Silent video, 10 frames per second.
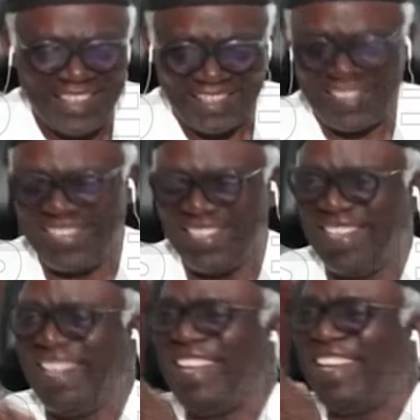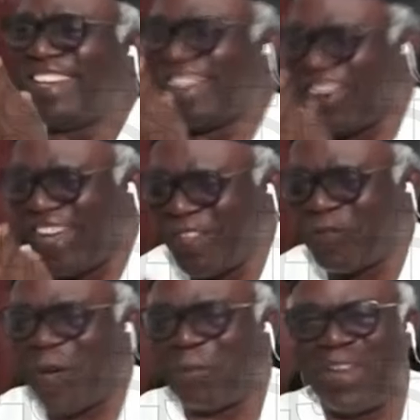the Court
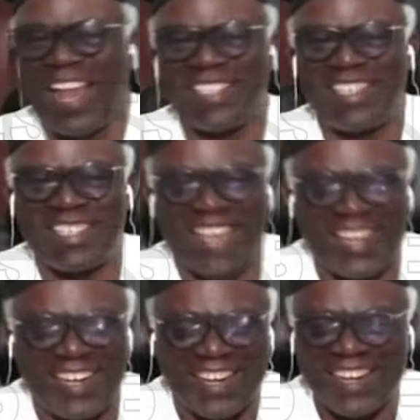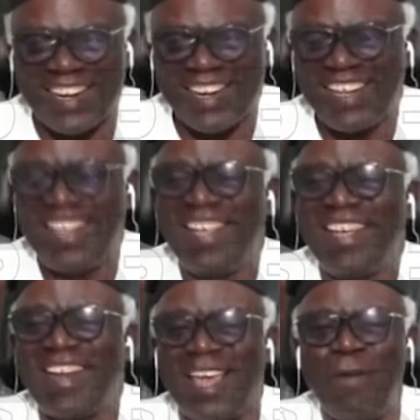of Appeal has decided
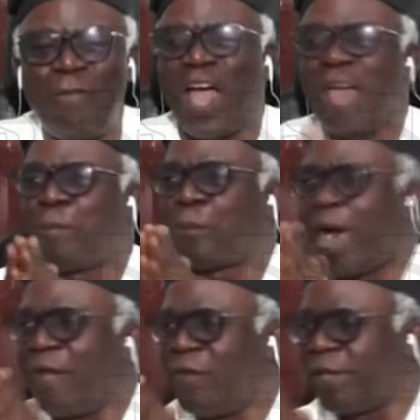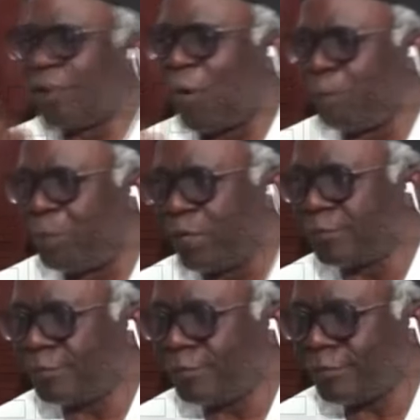that if you are a private company
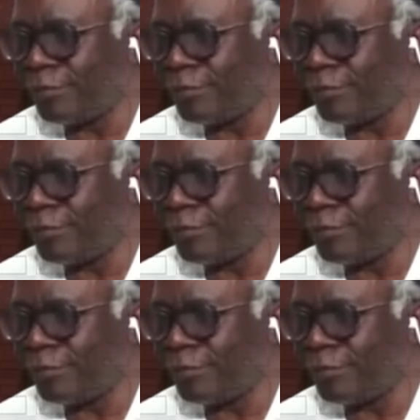